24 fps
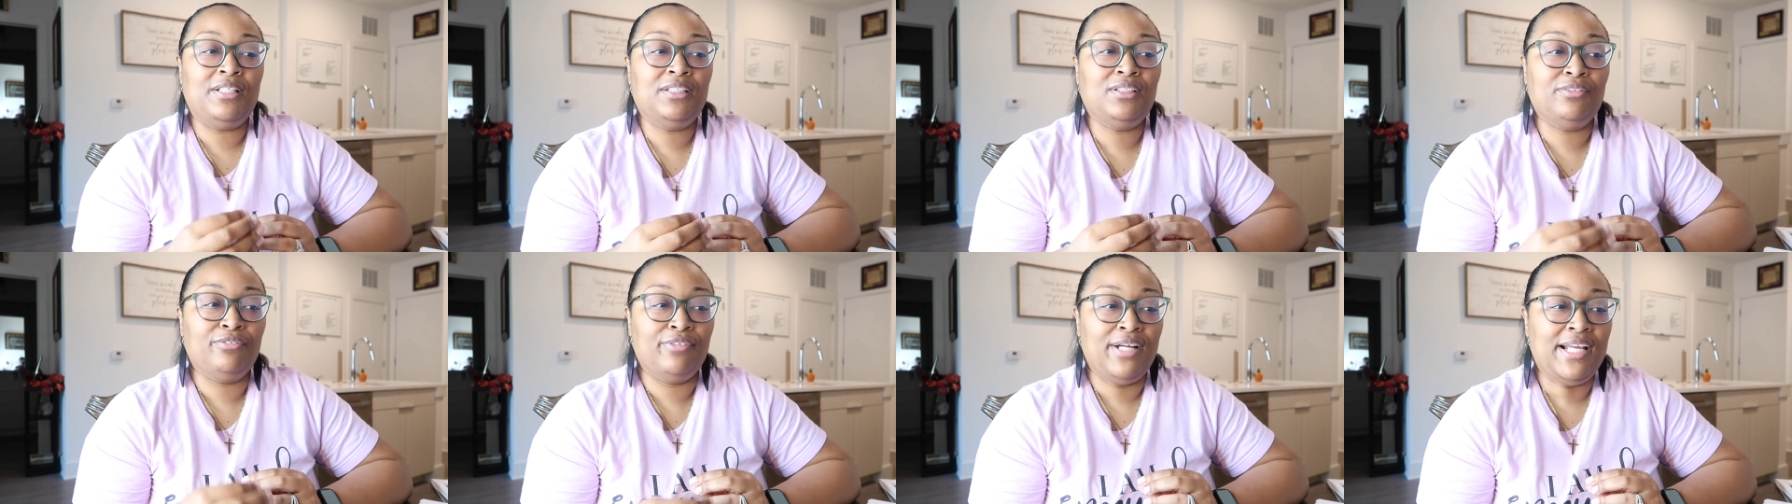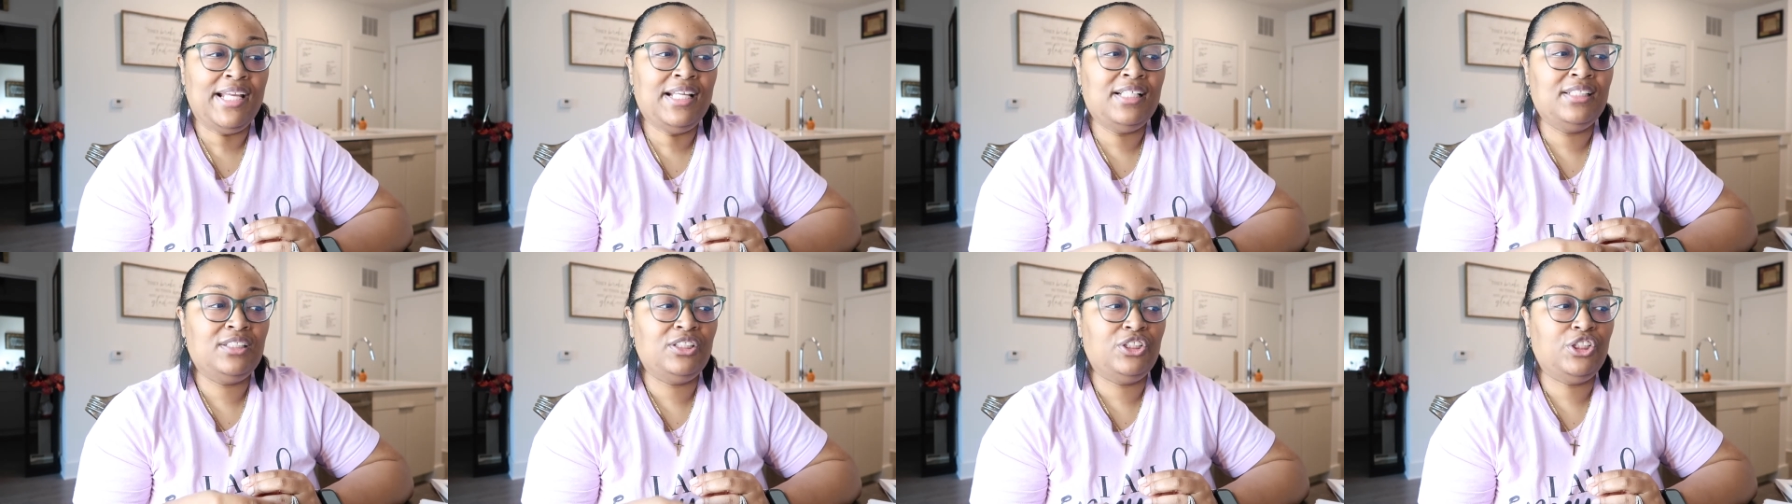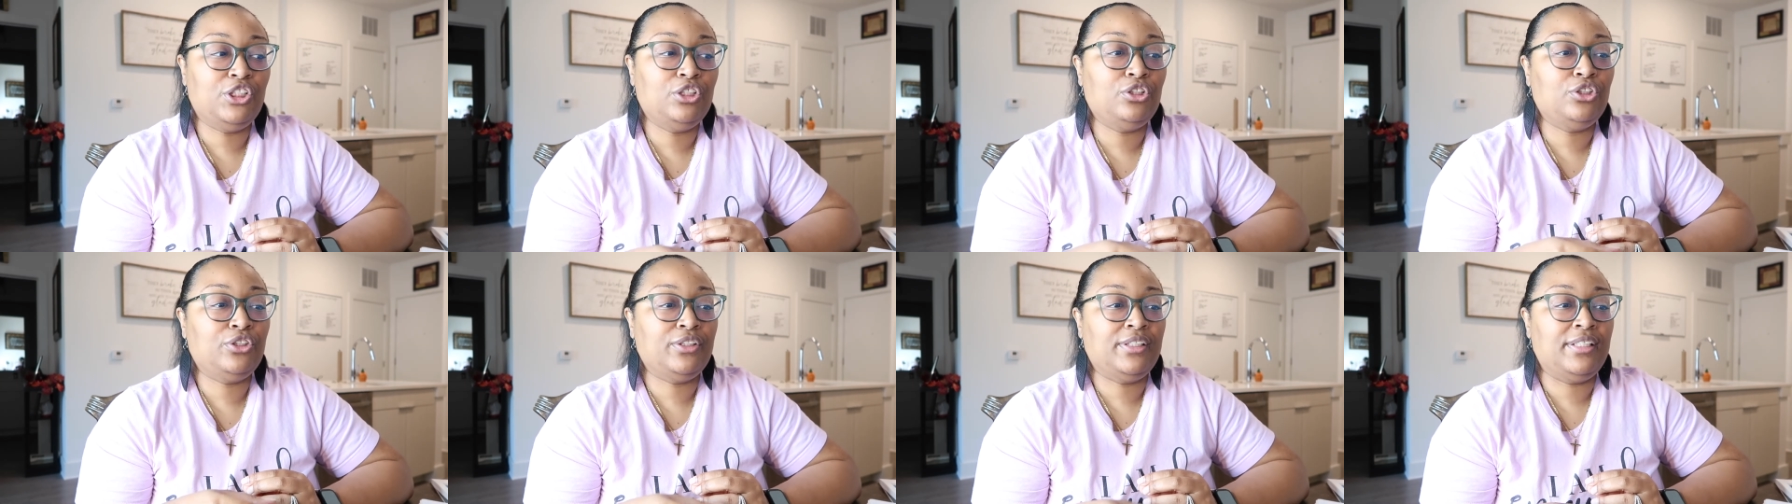is raise
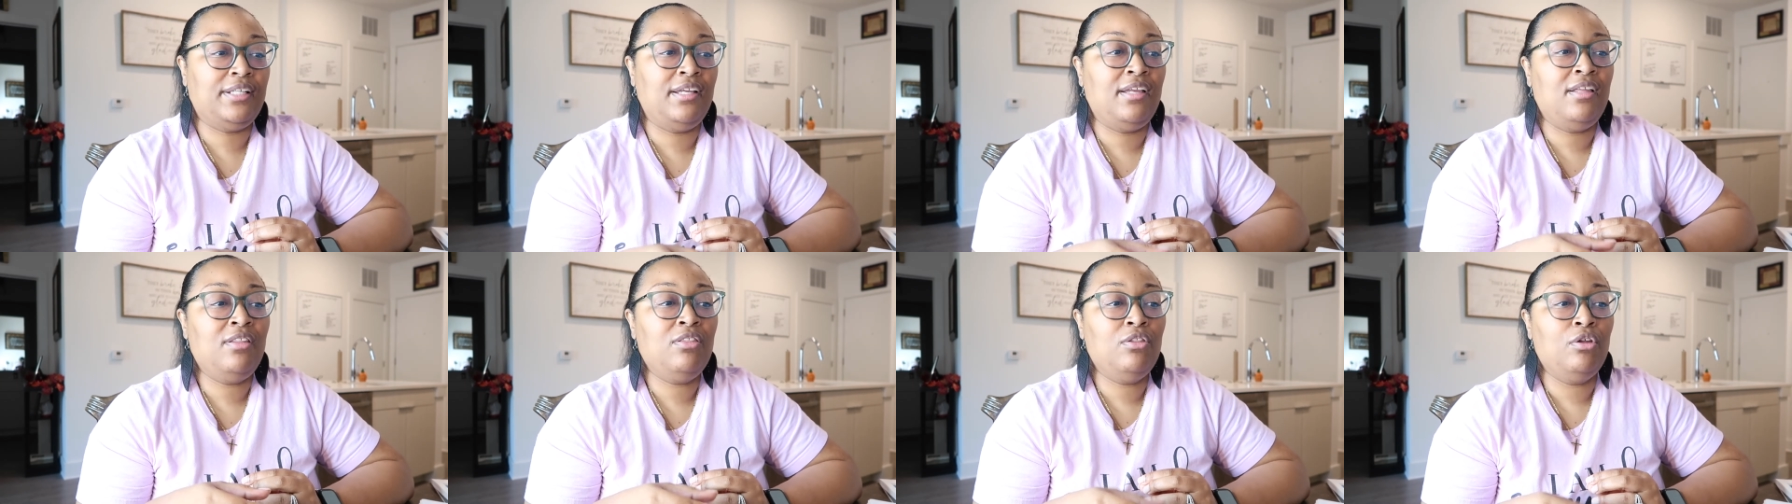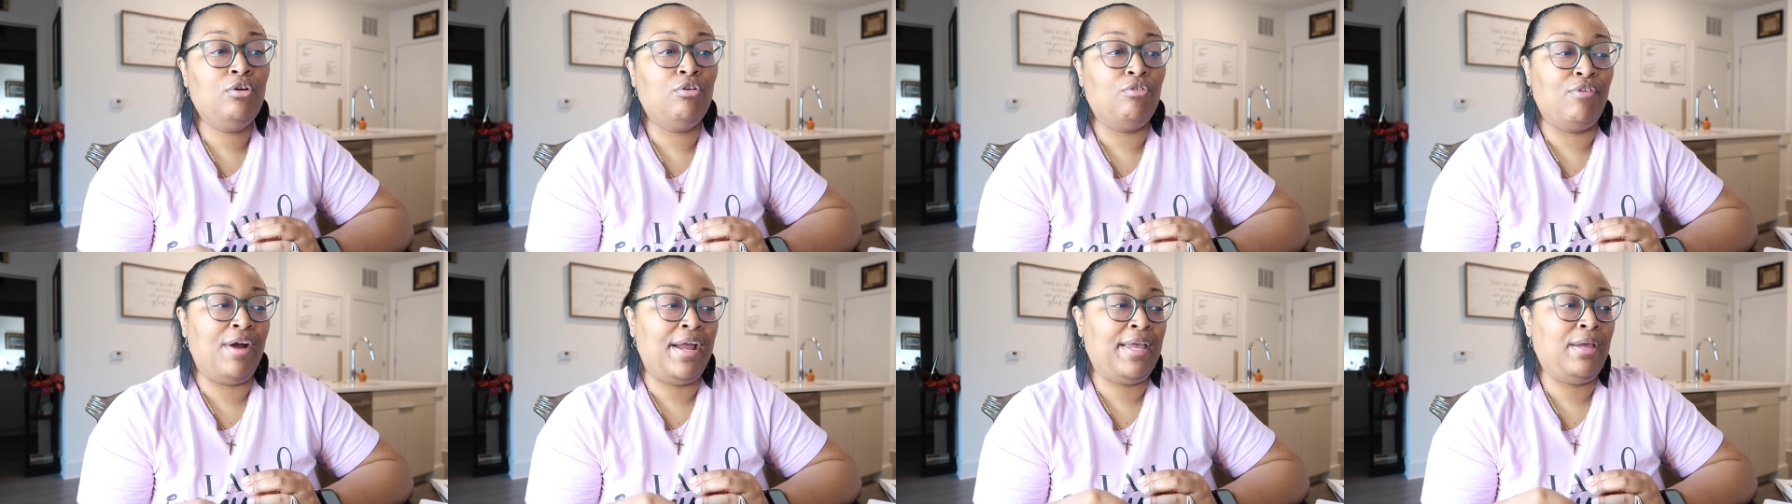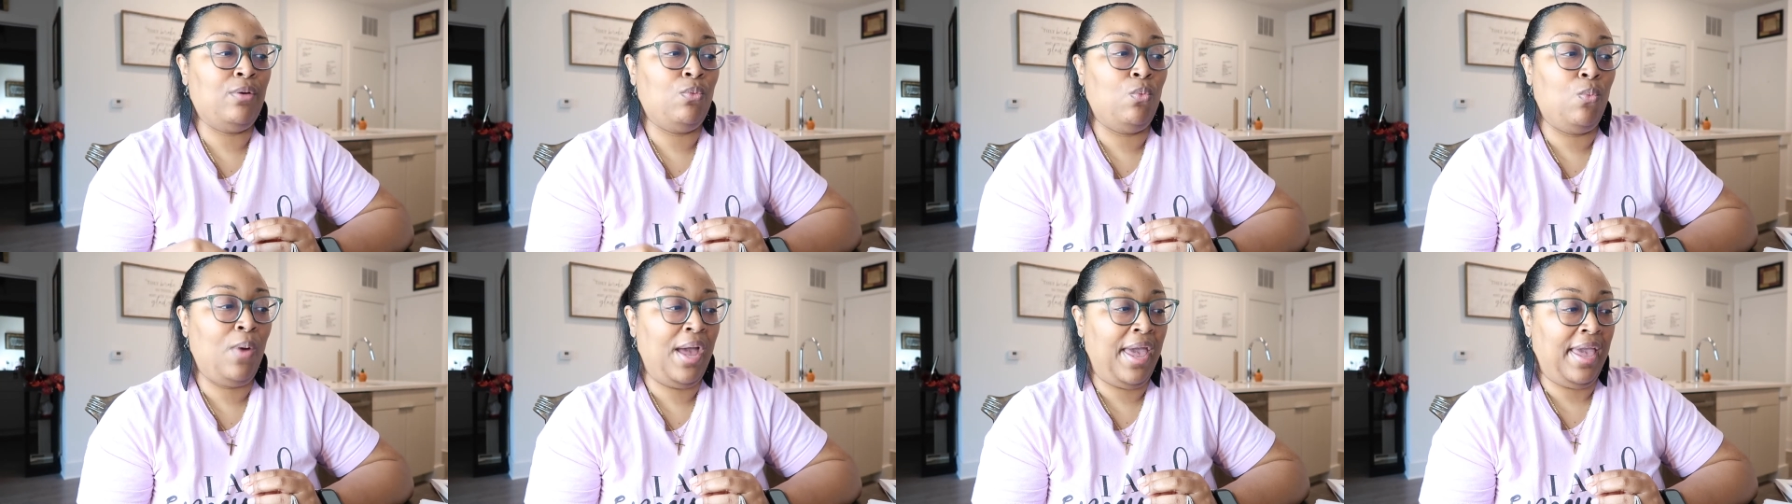children in the
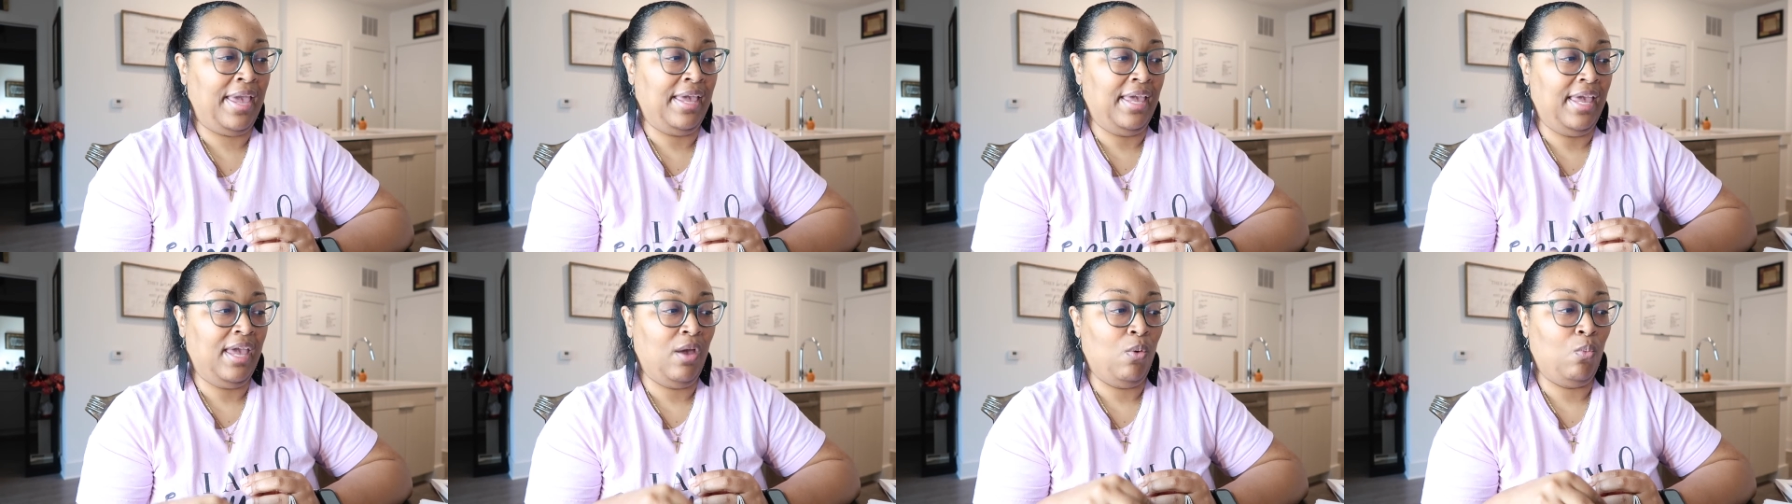right way.